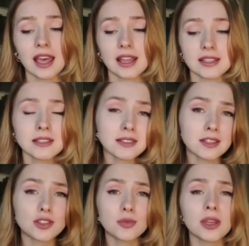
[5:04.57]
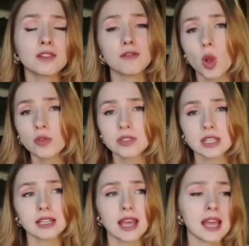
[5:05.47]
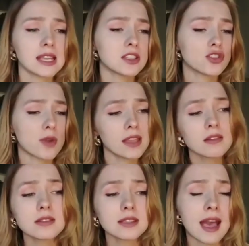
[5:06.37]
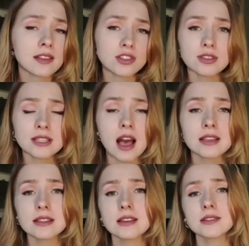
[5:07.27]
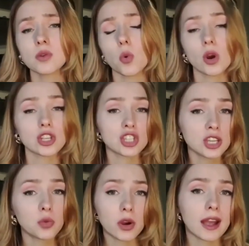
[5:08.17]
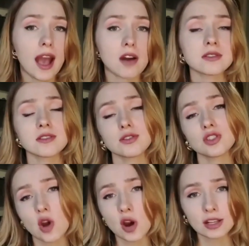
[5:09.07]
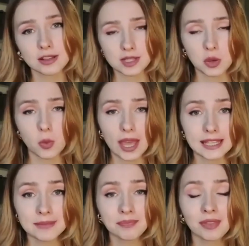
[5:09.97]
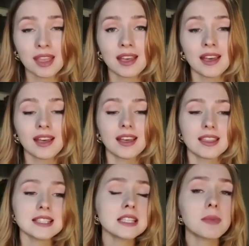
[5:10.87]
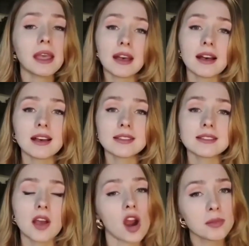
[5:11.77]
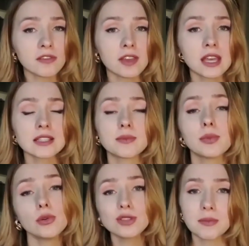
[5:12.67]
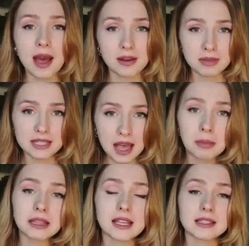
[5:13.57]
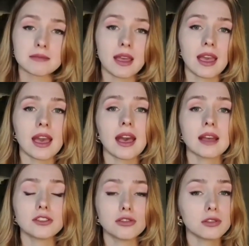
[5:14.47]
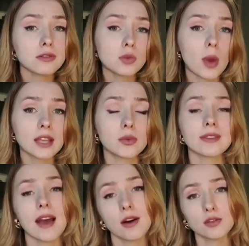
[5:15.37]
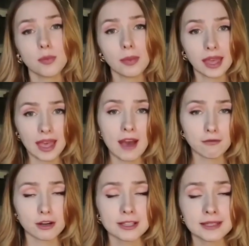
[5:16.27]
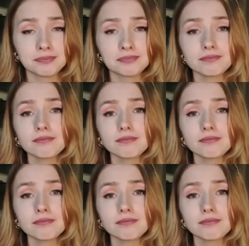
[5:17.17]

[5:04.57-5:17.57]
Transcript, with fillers: and didn't need to be involved in any strenuous exercises or gym workouts to start losing weight. This is because CarboFix boosts body metabolism and you lose weight without big efforts.